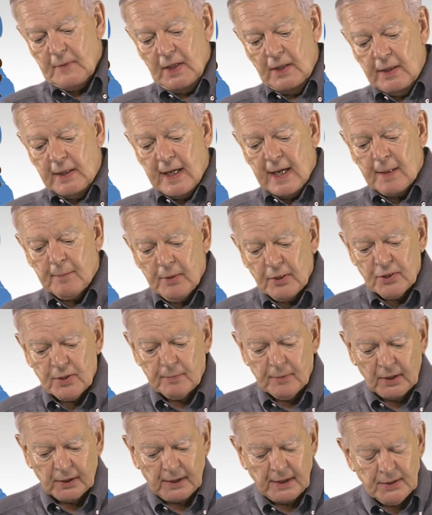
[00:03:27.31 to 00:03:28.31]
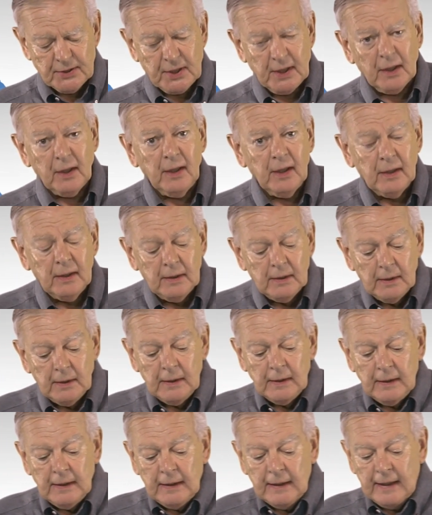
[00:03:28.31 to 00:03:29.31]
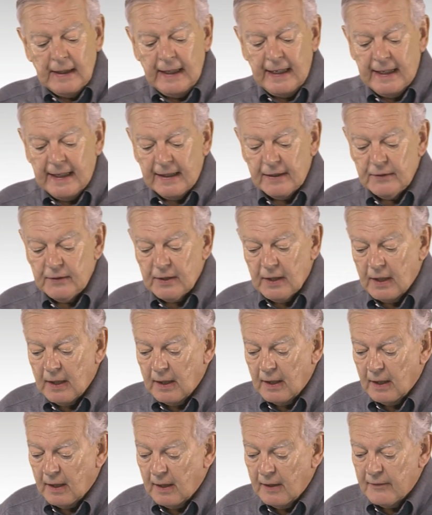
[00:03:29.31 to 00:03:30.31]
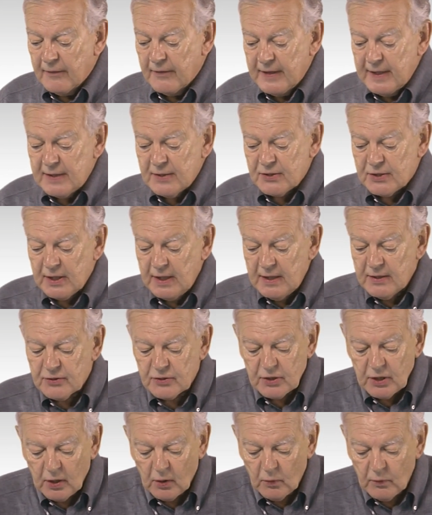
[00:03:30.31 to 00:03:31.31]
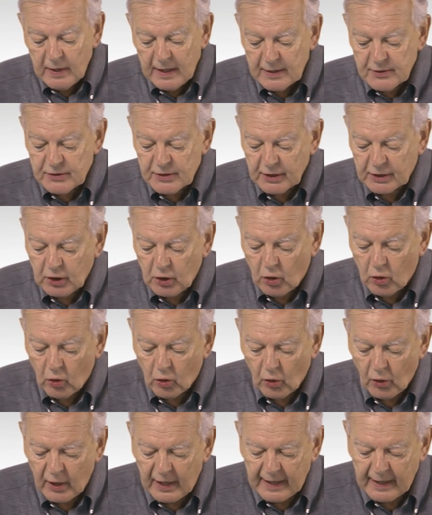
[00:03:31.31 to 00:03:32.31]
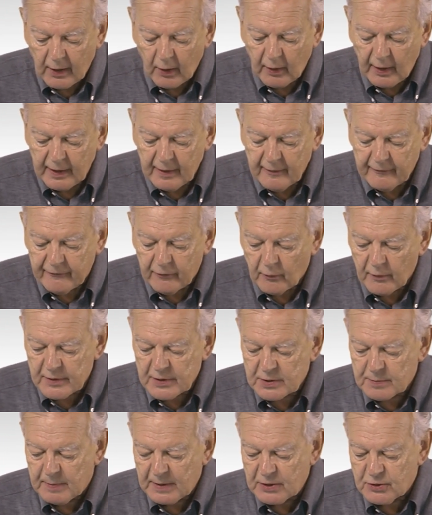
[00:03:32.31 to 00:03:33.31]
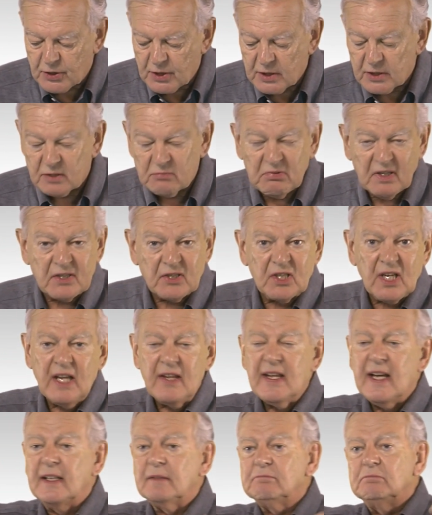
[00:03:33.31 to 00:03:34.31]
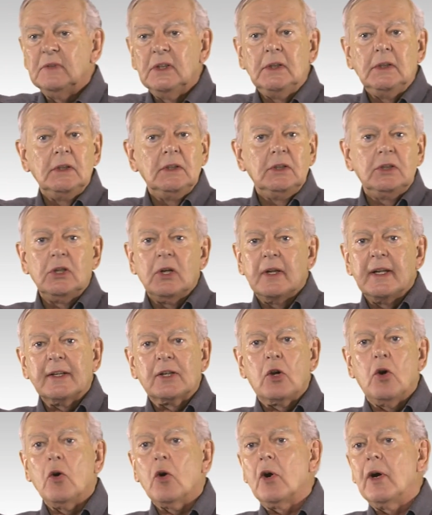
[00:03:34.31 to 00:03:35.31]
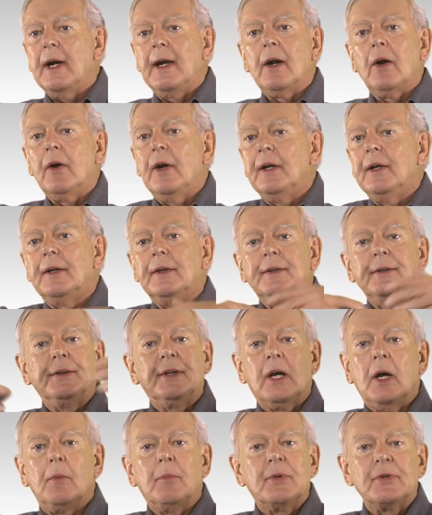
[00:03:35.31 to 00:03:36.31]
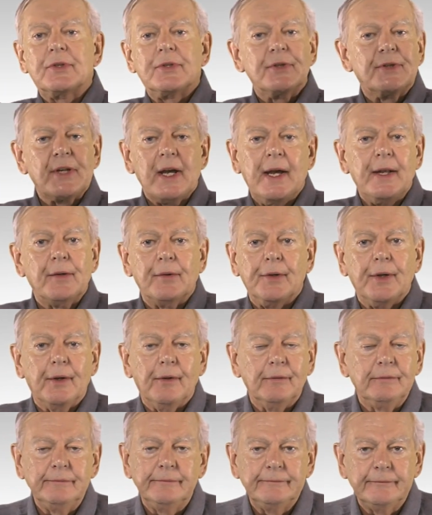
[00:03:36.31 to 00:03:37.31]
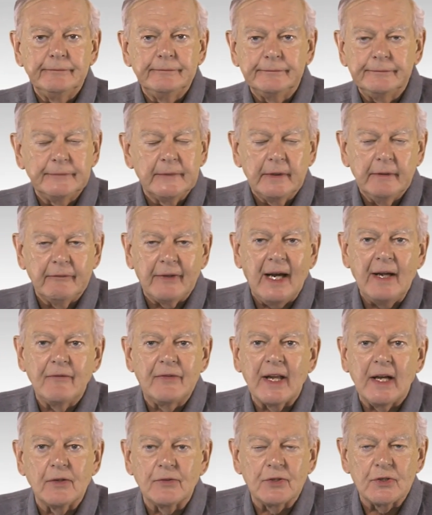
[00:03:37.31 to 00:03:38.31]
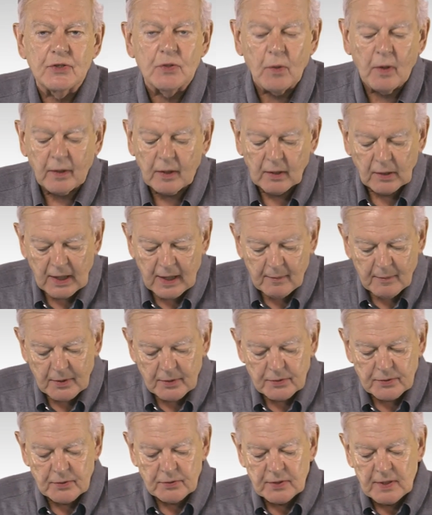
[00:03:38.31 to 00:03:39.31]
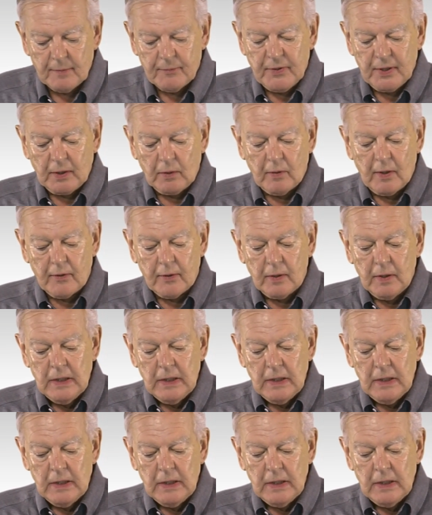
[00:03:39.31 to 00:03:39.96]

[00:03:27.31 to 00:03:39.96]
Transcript: You got a bunch of monkeys here, and this is known as the core area for the species. Let's say that, that core area encompasses, 5,000 square kilometers or something or other.